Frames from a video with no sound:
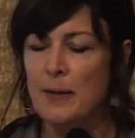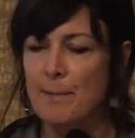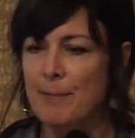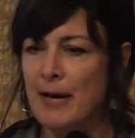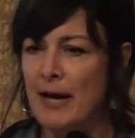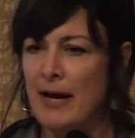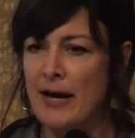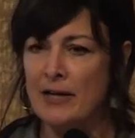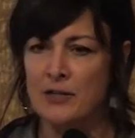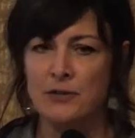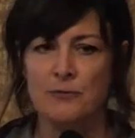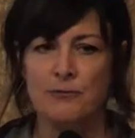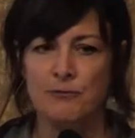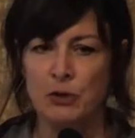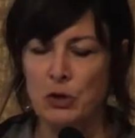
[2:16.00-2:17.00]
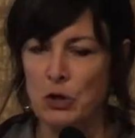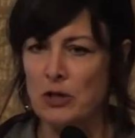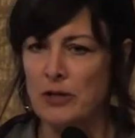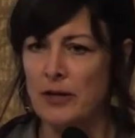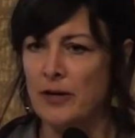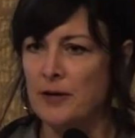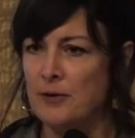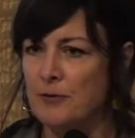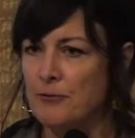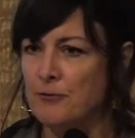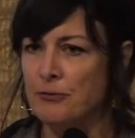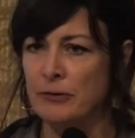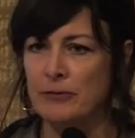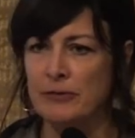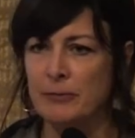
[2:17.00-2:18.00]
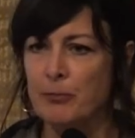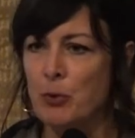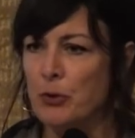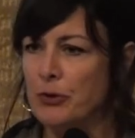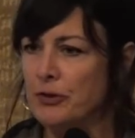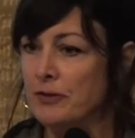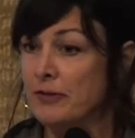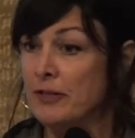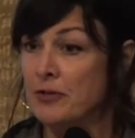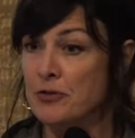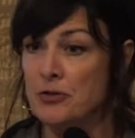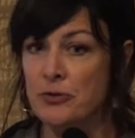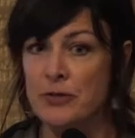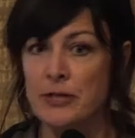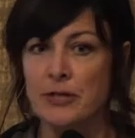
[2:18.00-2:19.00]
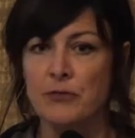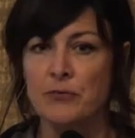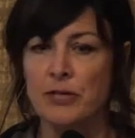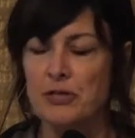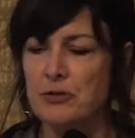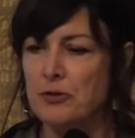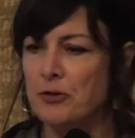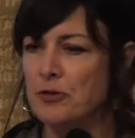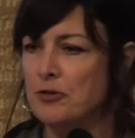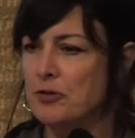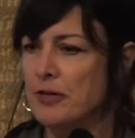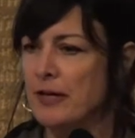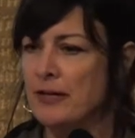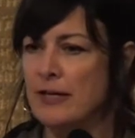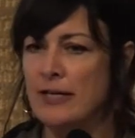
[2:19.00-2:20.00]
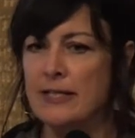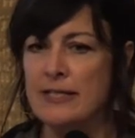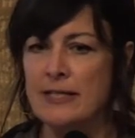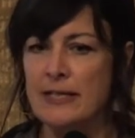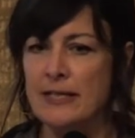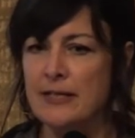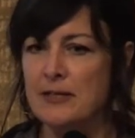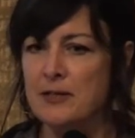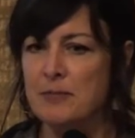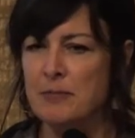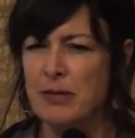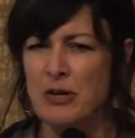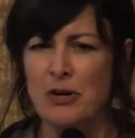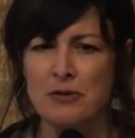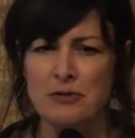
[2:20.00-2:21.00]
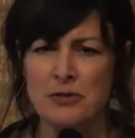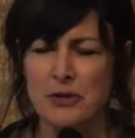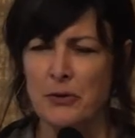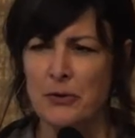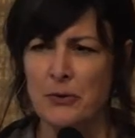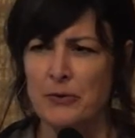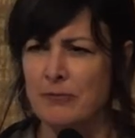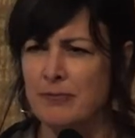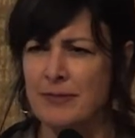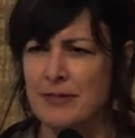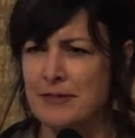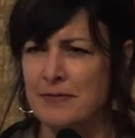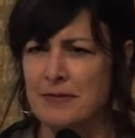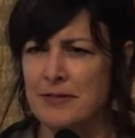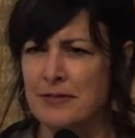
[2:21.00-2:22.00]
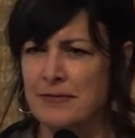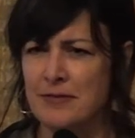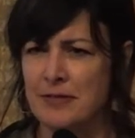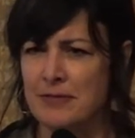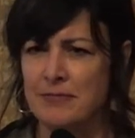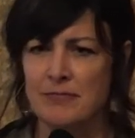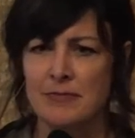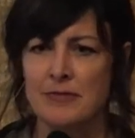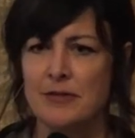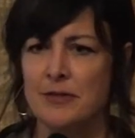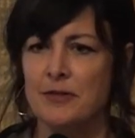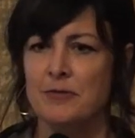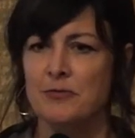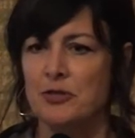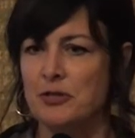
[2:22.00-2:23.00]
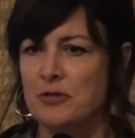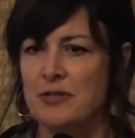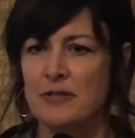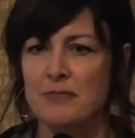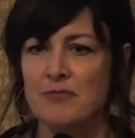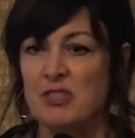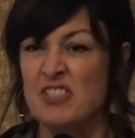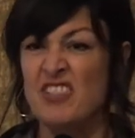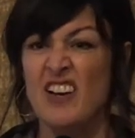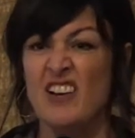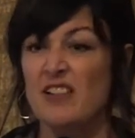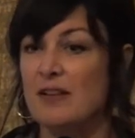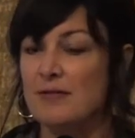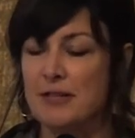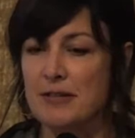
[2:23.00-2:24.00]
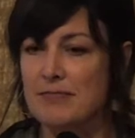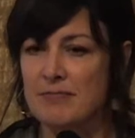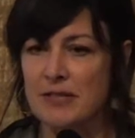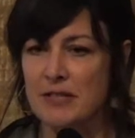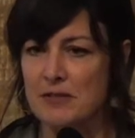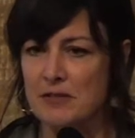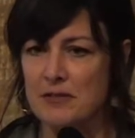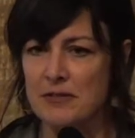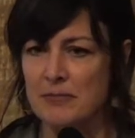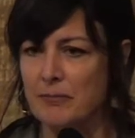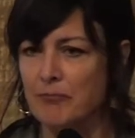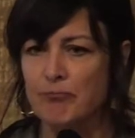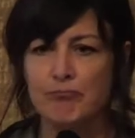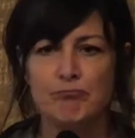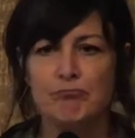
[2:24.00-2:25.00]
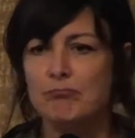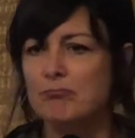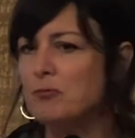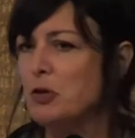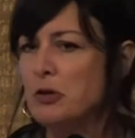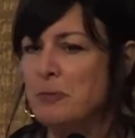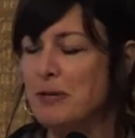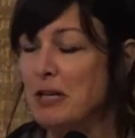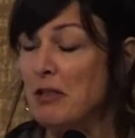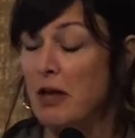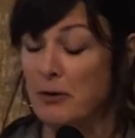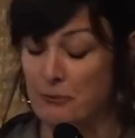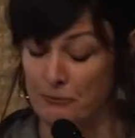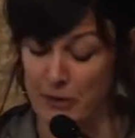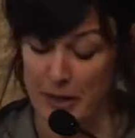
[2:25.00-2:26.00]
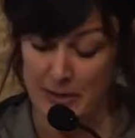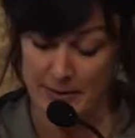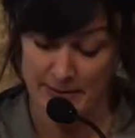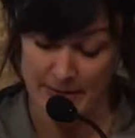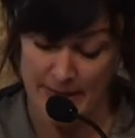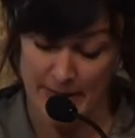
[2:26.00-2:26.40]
packed full of important history and research and ideas, but also the, the, the, the just the, the style of it is going to be a lot of fun.